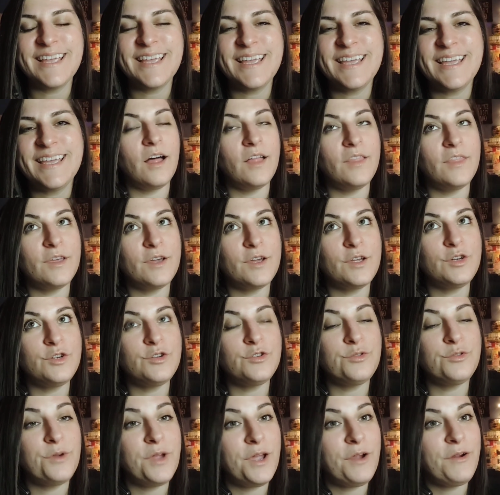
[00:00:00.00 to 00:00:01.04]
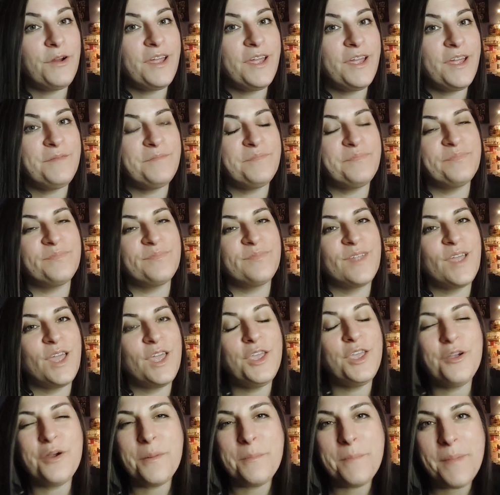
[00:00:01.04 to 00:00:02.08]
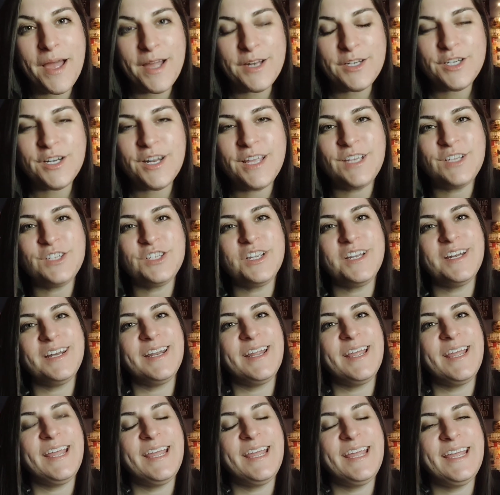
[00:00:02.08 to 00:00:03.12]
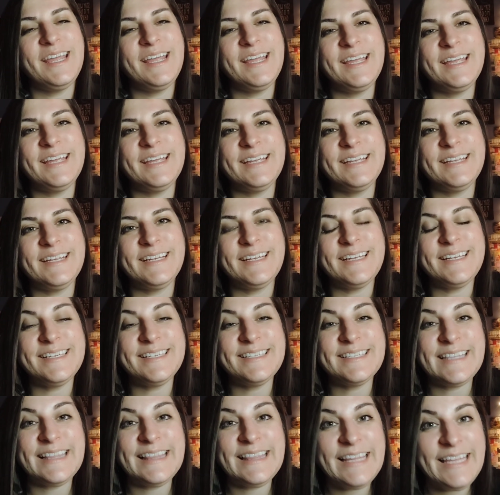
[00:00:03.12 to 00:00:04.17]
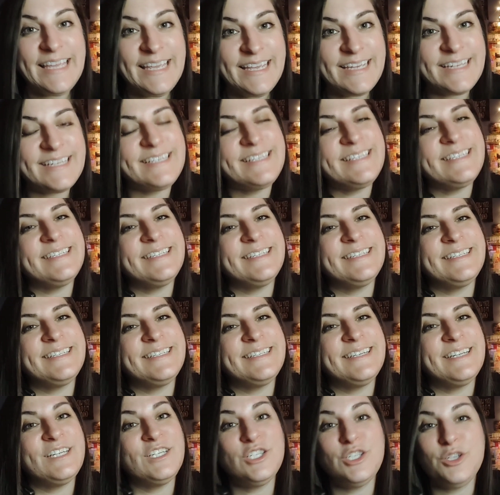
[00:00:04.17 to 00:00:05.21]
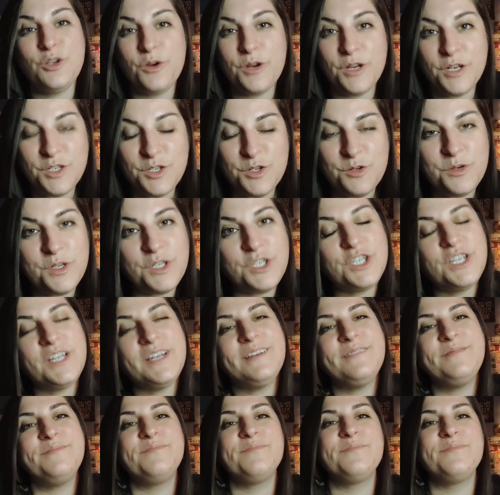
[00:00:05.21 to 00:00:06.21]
On the contrary, your imagination is linked to your intuition.